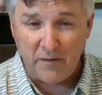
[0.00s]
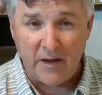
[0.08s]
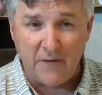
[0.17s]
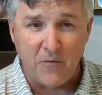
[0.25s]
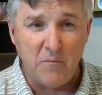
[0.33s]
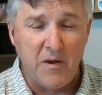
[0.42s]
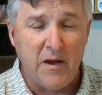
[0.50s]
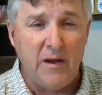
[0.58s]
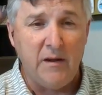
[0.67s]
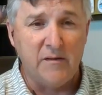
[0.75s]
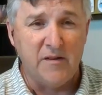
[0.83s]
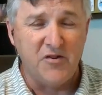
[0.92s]
lake for me.
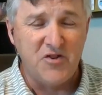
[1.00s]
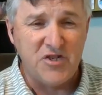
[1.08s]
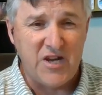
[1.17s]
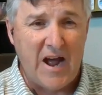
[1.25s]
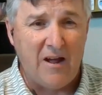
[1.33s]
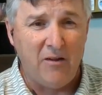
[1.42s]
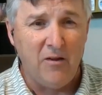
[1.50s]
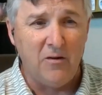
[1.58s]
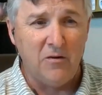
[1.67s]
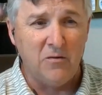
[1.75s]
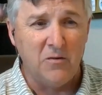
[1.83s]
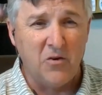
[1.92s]
It's a
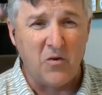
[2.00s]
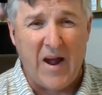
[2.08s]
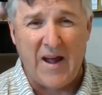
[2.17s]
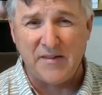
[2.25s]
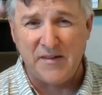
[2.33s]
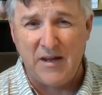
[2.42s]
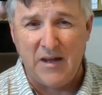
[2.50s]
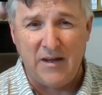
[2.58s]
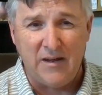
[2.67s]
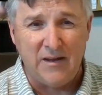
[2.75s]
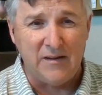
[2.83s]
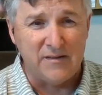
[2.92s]
shallow,
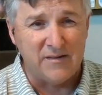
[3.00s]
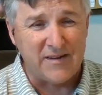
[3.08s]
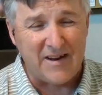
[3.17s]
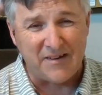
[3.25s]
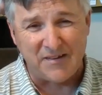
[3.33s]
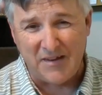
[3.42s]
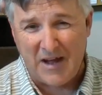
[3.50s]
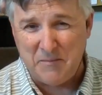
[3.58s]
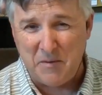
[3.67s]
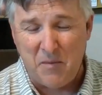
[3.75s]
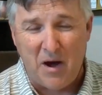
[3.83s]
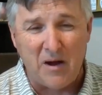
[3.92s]
grassy, kind of slimy
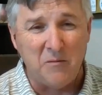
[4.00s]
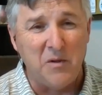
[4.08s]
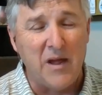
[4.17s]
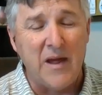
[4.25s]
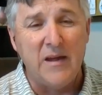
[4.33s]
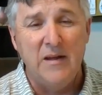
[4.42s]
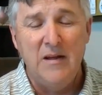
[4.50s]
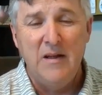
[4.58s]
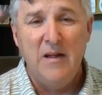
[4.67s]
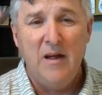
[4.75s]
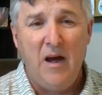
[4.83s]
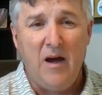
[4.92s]
bottom lake.
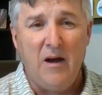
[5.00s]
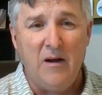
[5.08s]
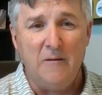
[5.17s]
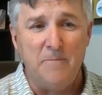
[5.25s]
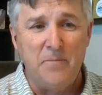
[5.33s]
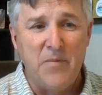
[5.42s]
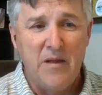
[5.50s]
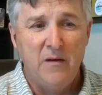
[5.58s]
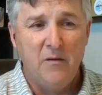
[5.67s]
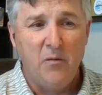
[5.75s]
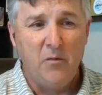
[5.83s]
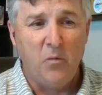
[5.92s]

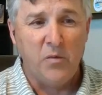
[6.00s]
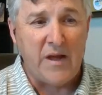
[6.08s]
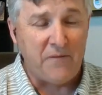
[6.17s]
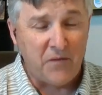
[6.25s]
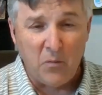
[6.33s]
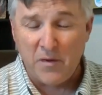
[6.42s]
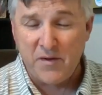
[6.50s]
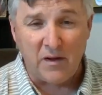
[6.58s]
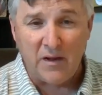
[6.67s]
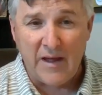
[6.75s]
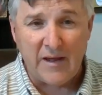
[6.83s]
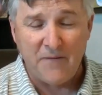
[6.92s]
Definitely wasn't a
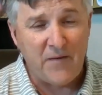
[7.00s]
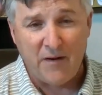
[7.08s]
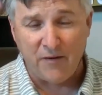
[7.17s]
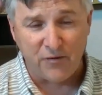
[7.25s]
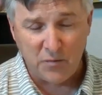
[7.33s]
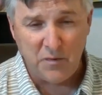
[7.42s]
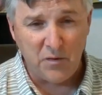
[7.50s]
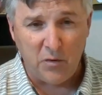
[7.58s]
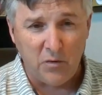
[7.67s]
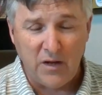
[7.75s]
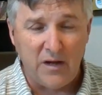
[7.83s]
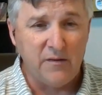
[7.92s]
lake I found a swimming
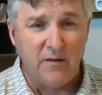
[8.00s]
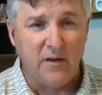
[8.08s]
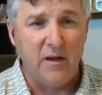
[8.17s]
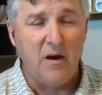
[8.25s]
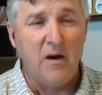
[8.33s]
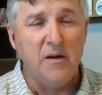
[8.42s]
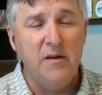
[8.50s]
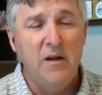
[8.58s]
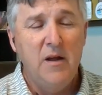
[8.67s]
hole easily on.